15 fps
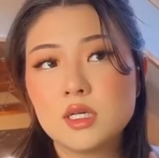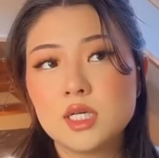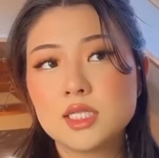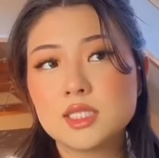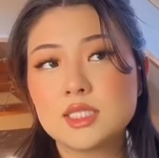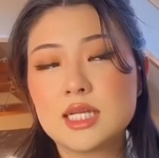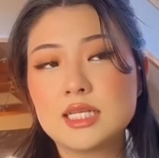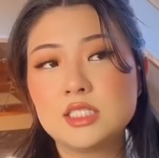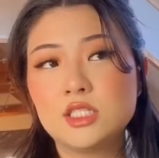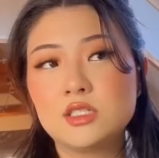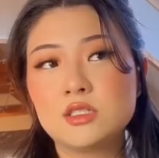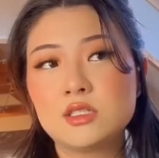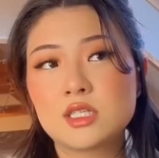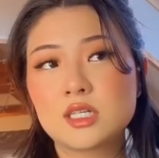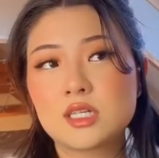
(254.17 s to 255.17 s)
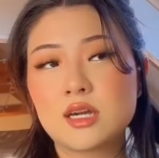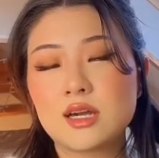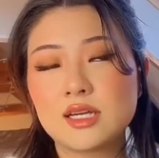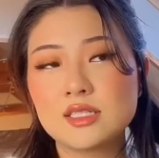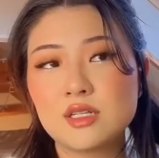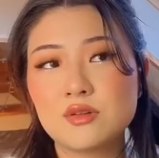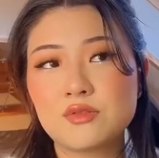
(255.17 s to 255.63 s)
Then you
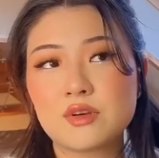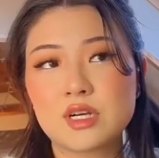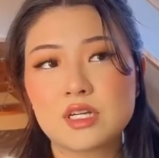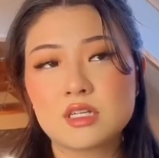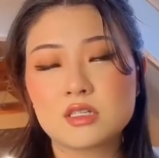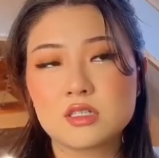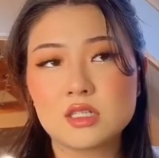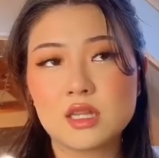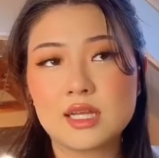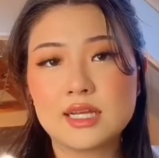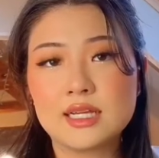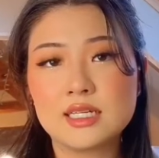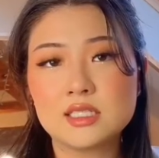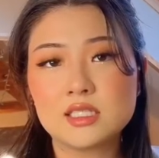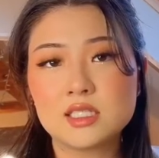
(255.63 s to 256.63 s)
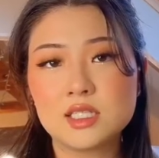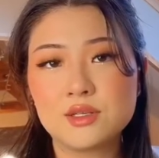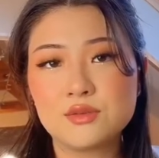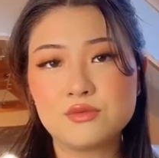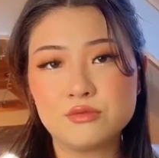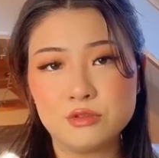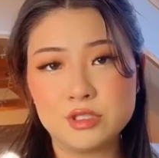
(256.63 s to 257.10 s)
kind of calculate
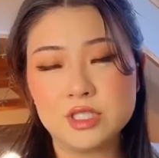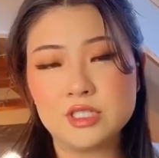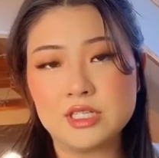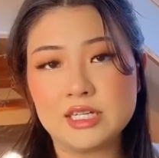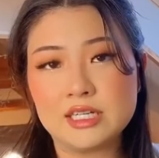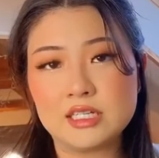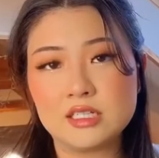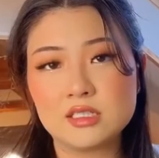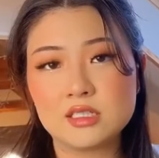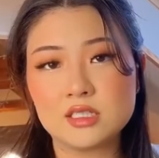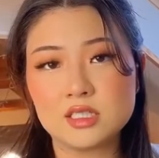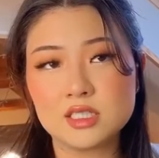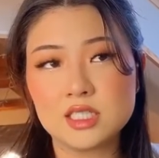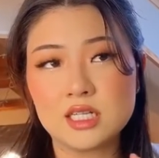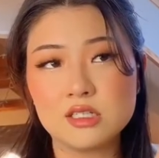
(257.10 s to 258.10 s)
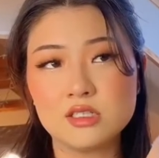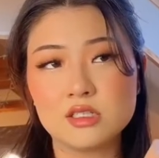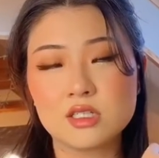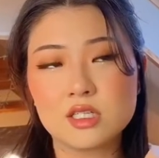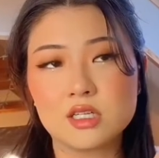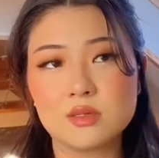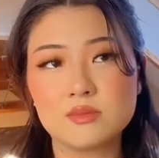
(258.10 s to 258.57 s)
through your hair until you
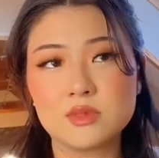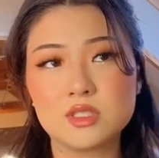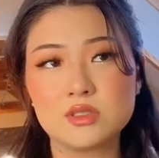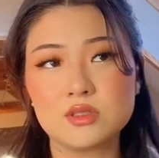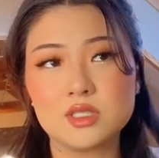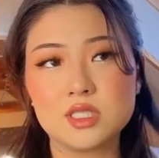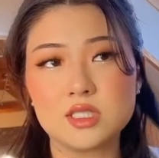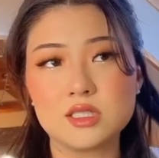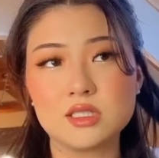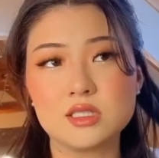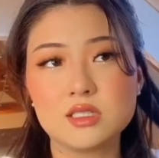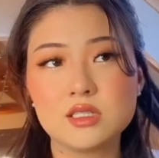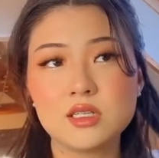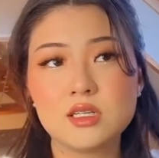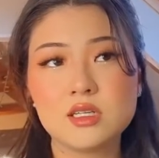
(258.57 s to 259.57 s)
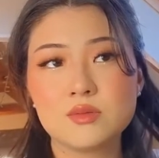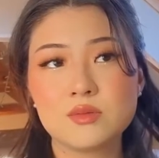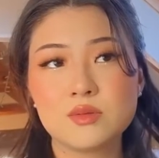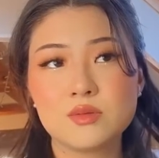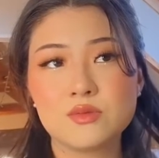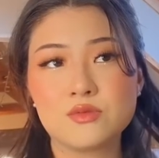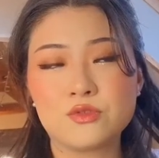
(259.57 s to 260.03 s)
come to the
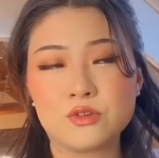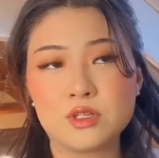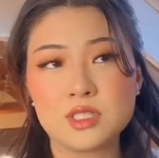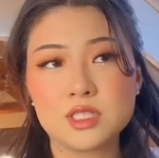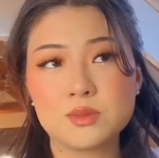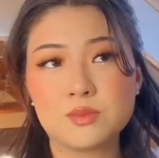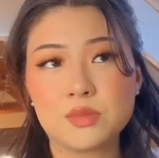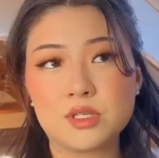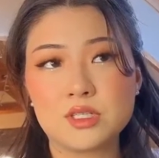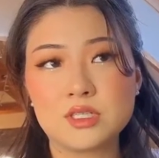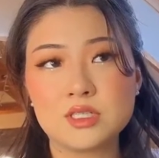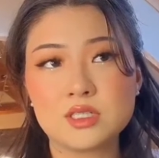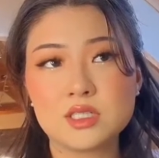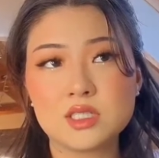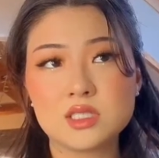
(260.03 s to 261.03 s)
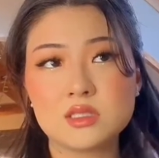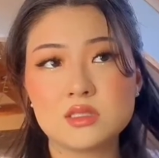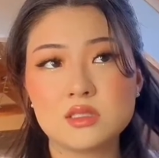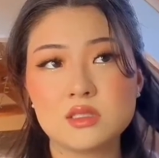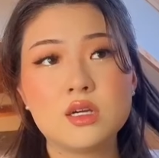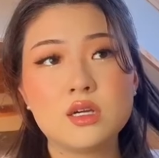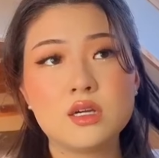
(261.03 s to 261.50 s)
front parts,
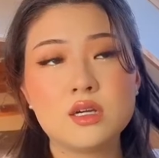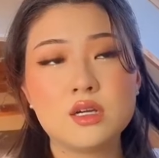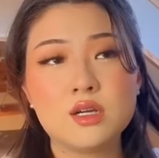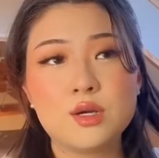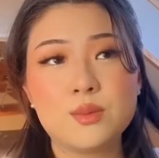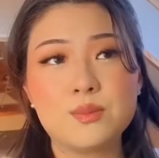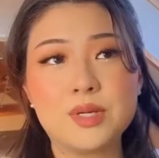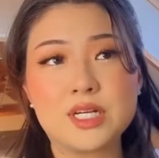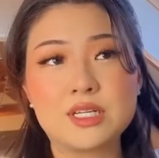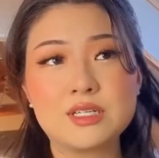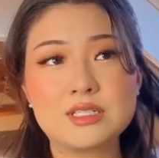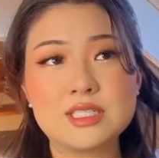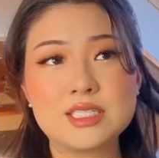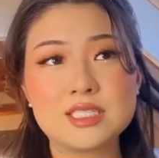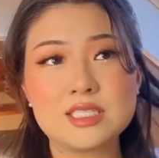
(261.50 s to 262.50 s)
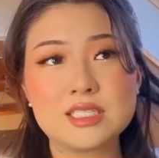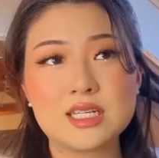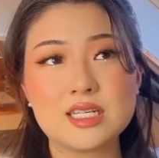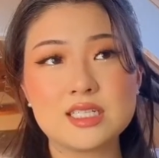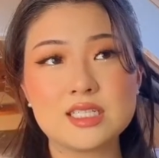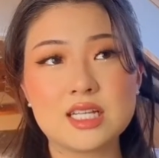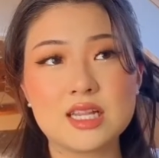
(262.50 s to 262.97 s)
because
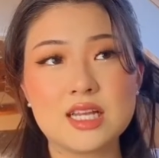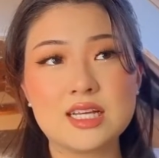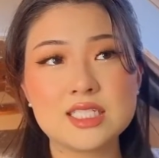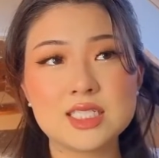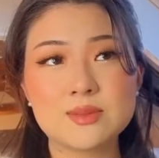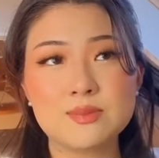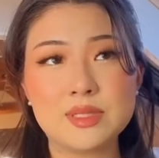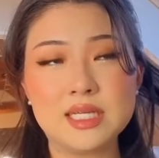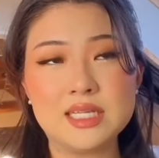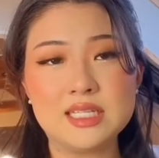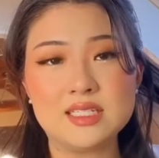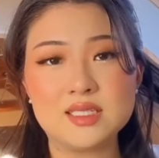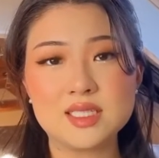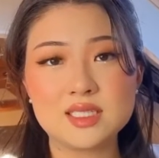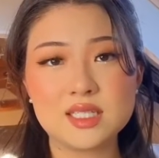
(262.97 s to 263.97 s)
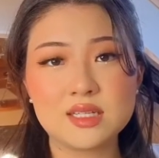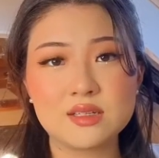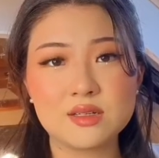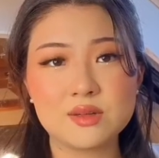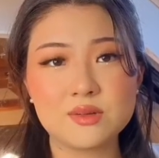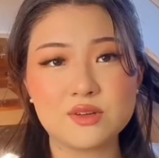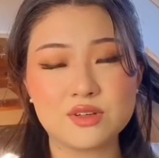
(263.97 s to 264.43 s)
the last piece
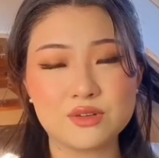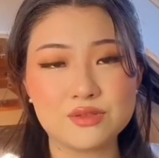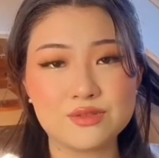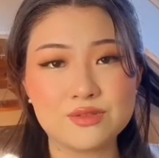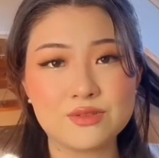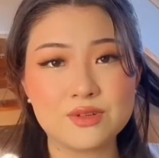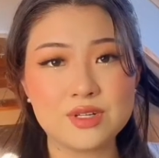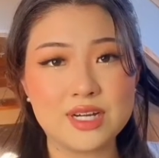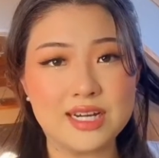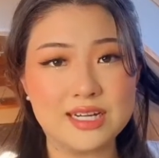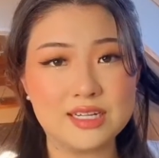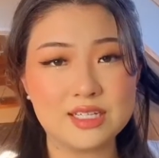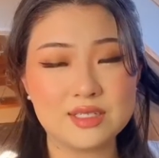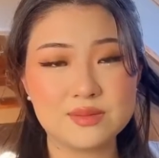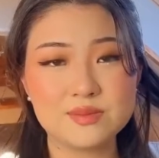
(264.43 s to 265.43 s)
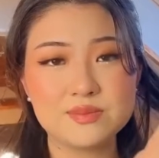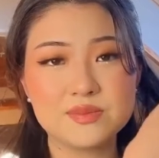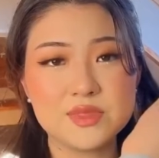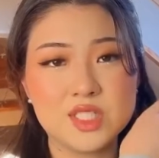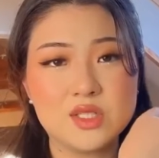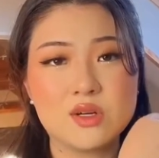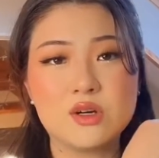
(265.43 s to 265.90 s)
of hair
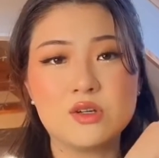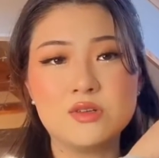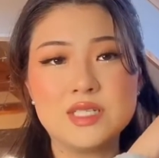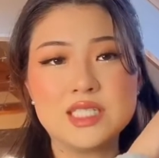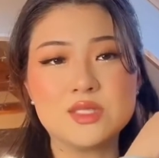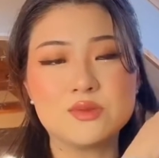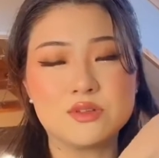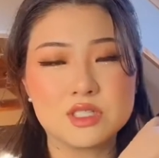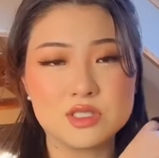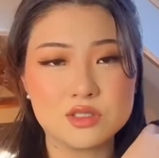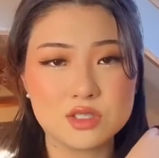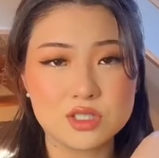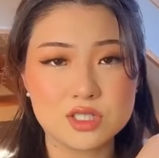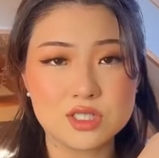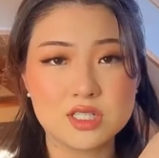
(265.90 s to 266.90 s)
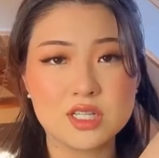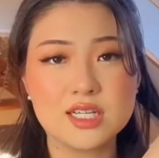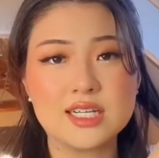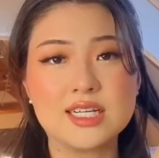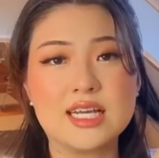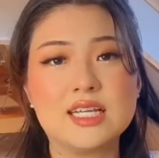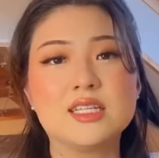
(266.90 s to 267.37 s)
you always want to curl
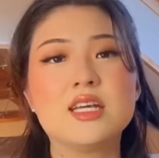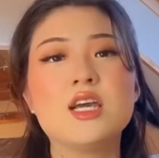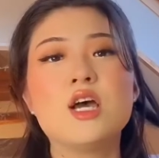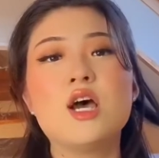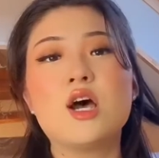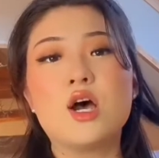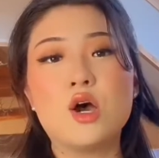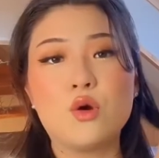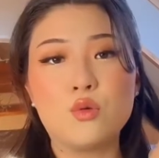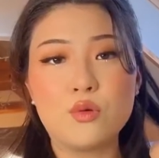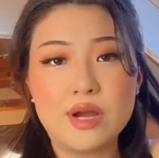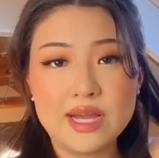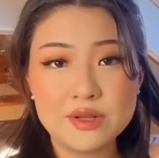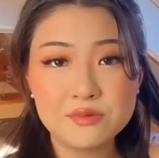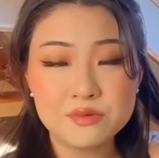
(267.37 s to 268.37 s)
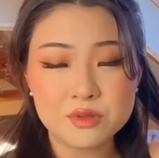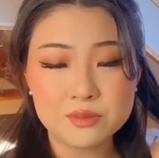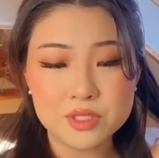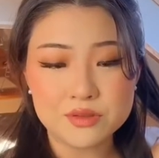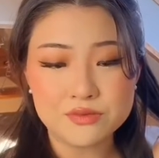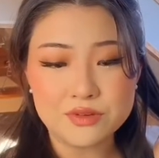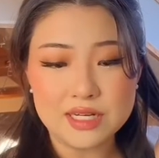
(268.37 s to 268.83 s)
again away from
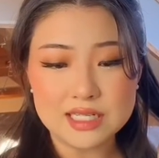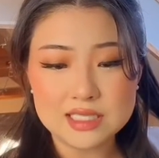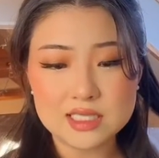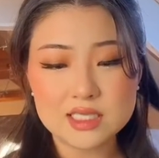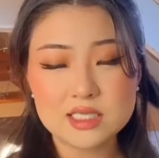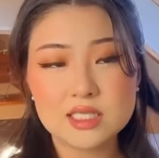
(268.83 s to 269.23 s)
your face.